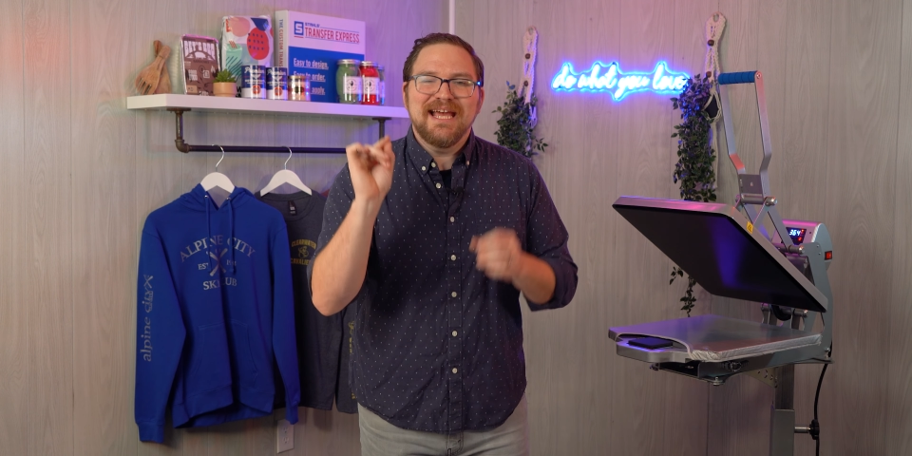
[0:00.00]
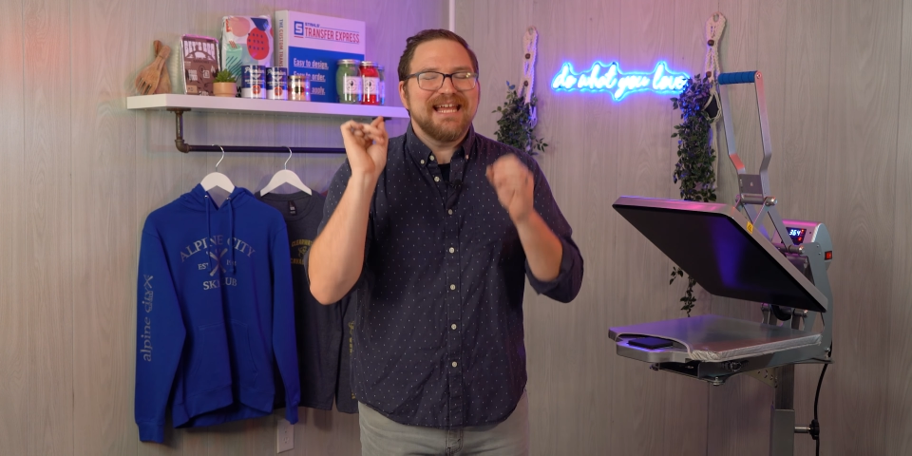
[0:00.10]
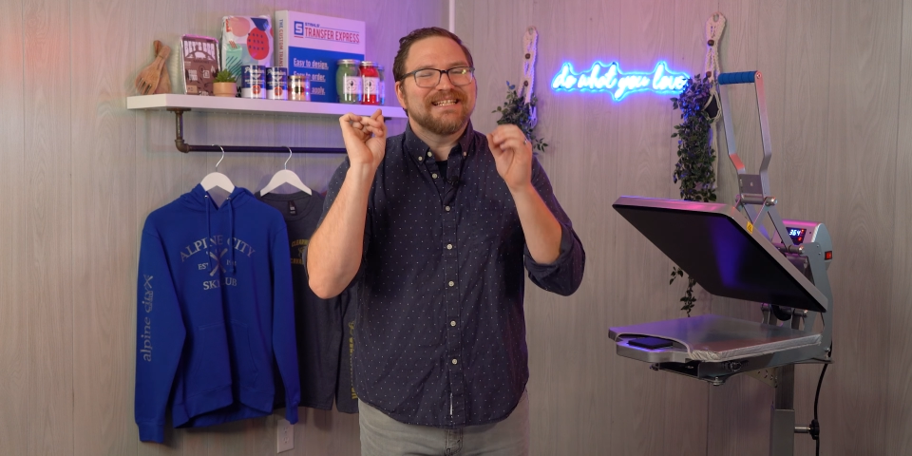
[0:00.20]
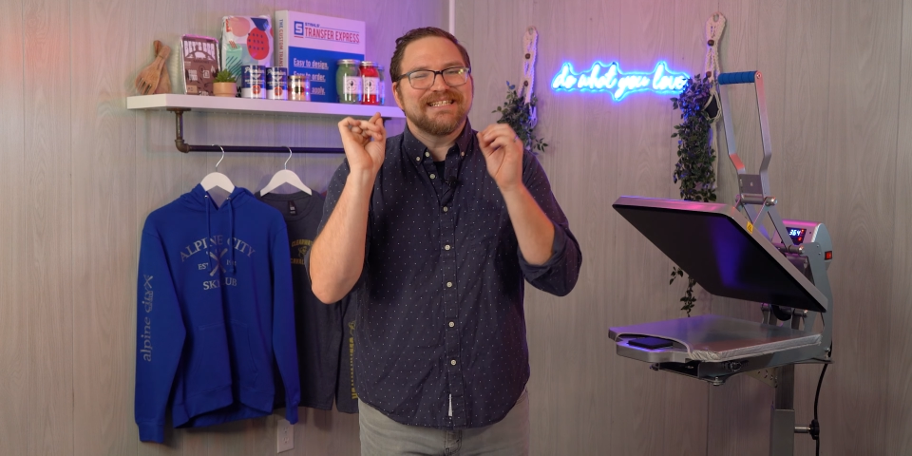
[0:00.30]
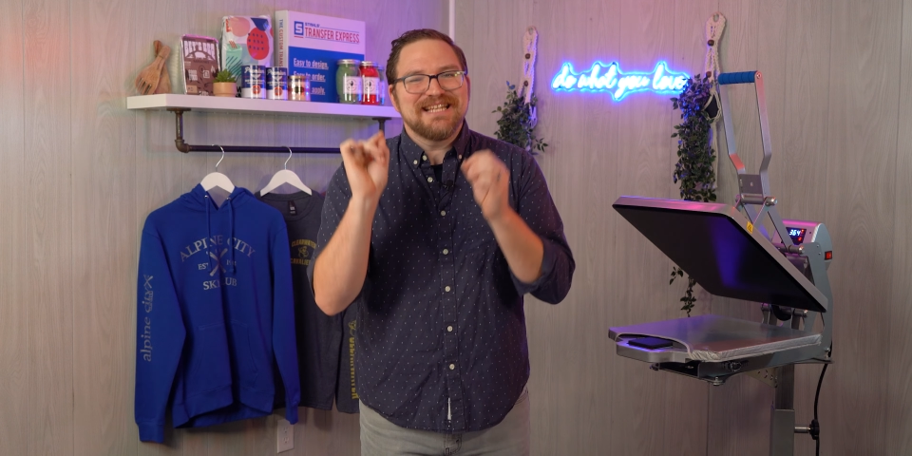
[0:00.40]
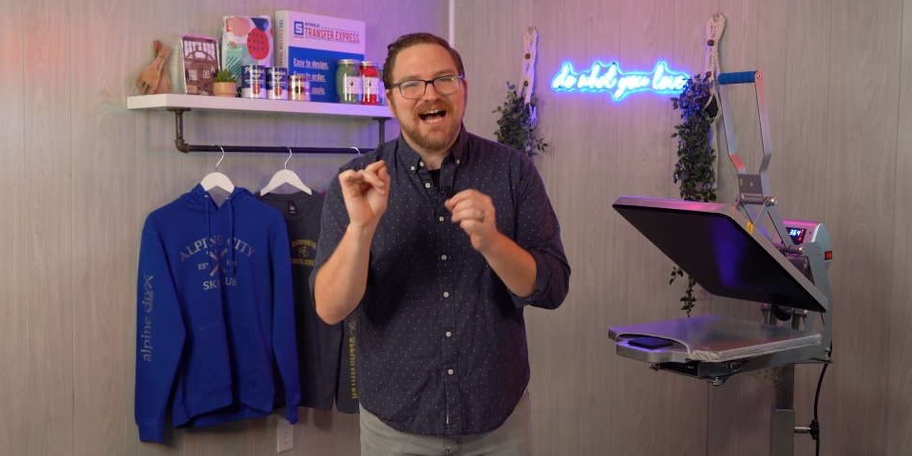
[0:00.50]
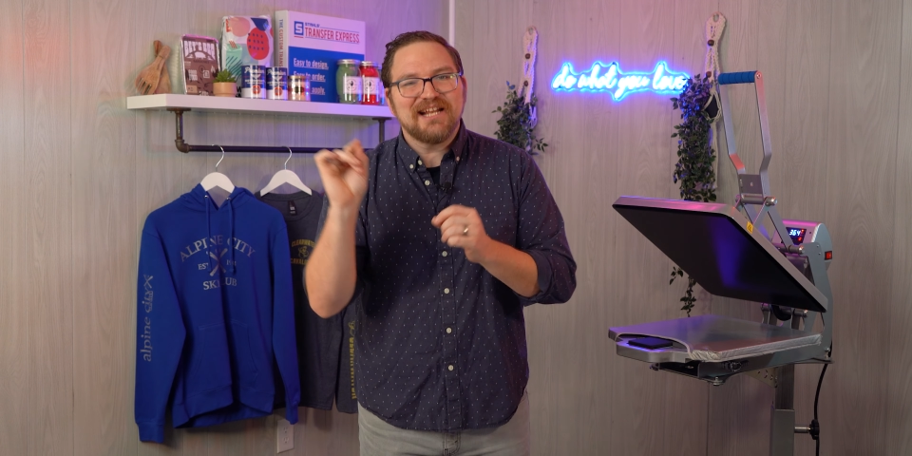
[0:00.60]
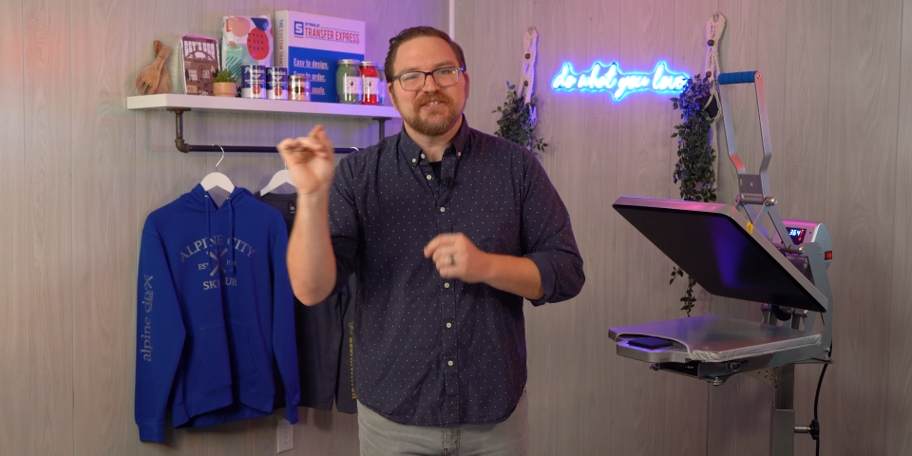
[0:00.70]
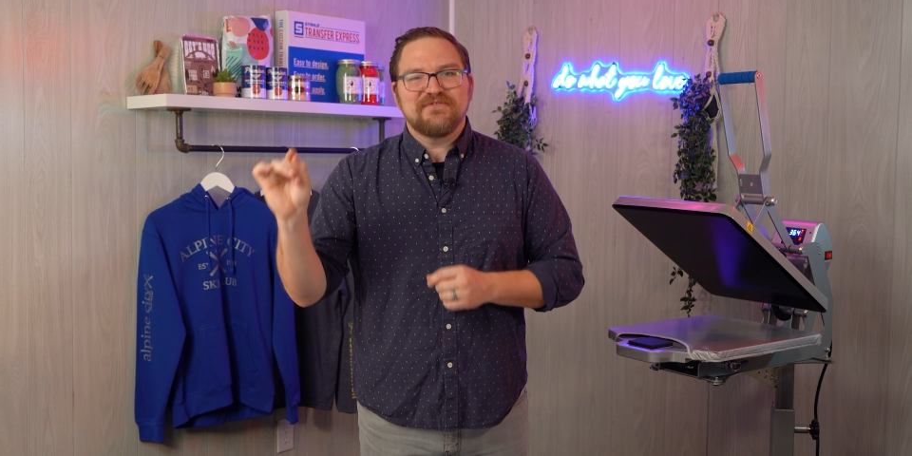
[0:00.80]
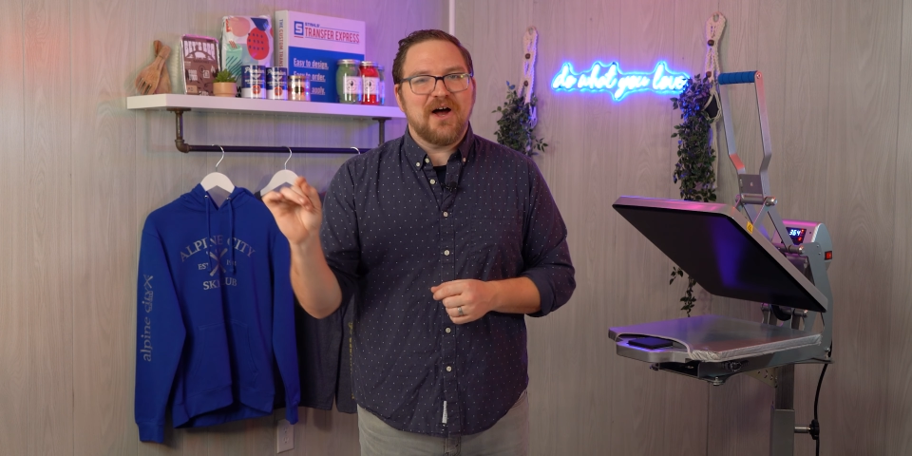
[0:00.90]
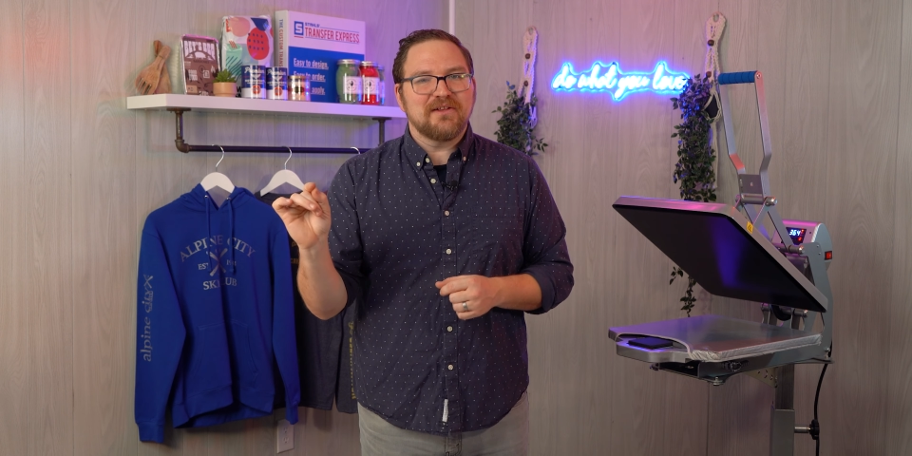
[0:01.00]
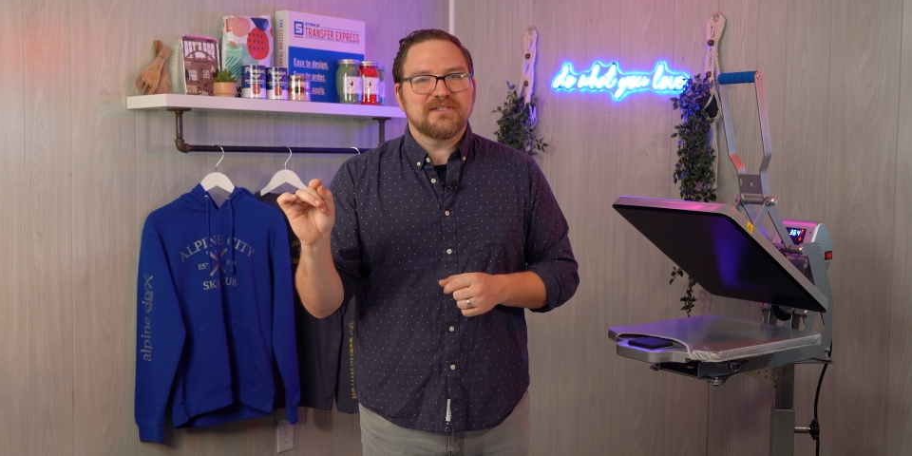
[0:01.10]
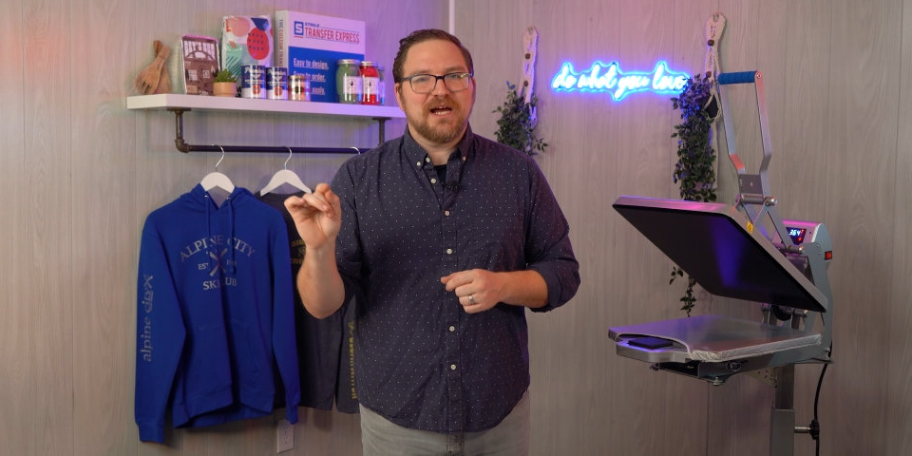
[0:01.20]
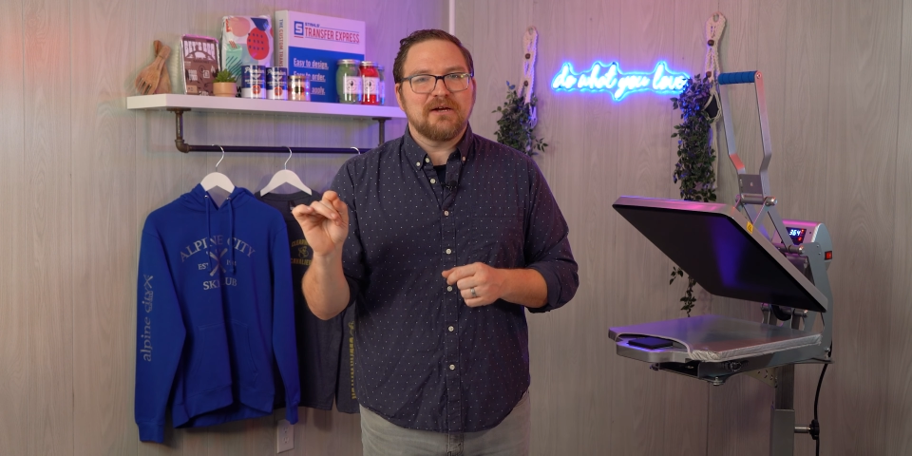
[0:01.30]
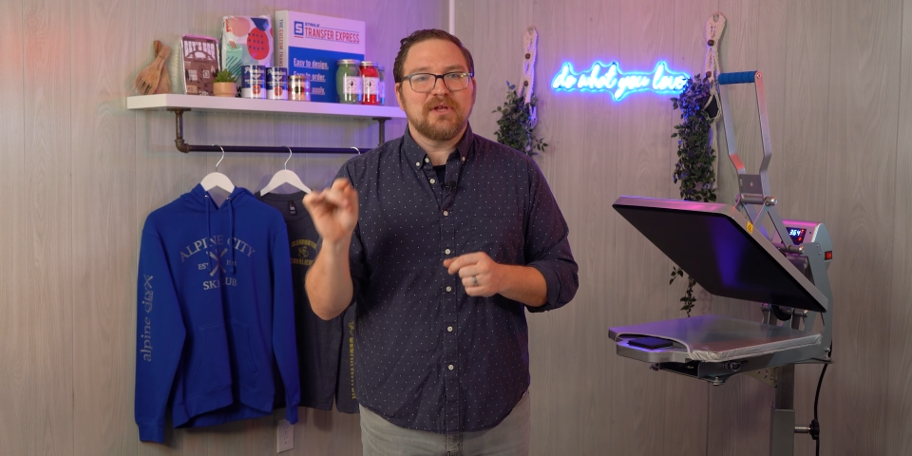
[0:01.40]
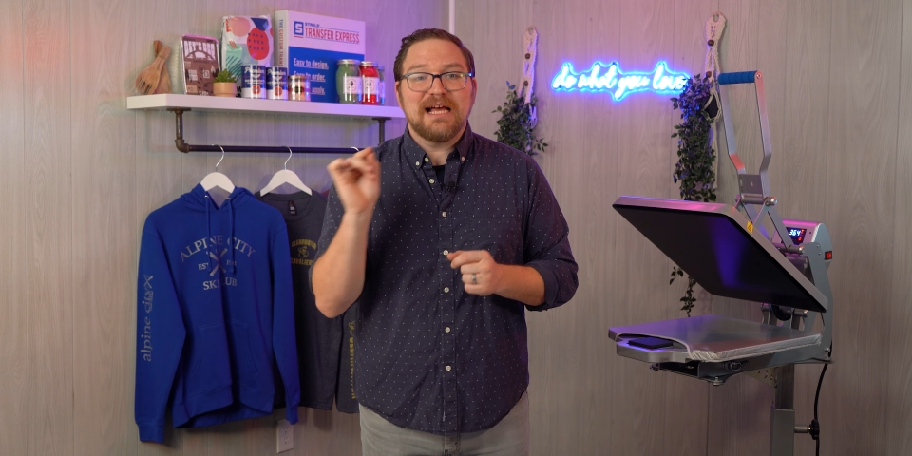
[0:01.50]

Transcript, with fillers: it is not as volatile